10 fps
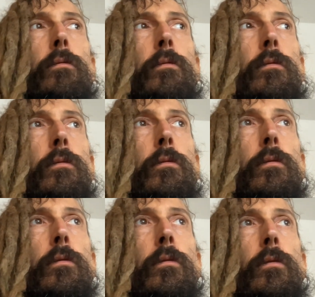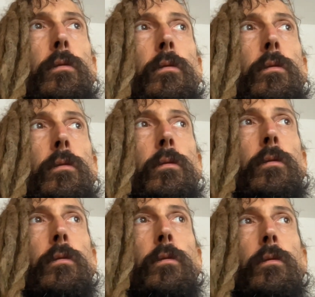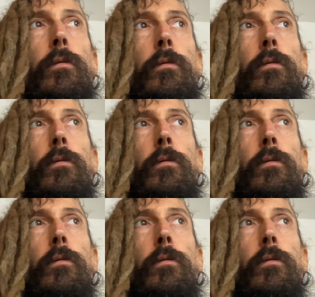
(no one is talking)